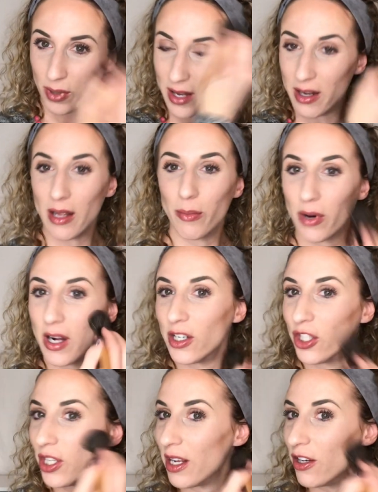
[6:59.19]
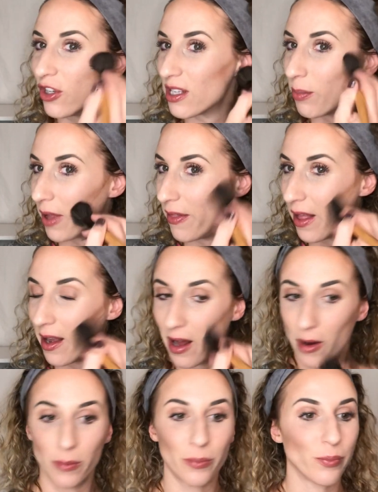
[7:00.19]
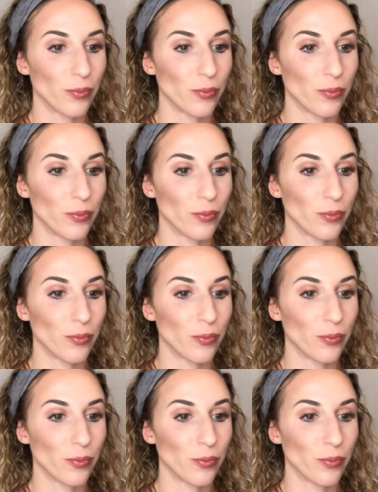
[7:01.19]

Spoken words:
blending brush and just blend that out.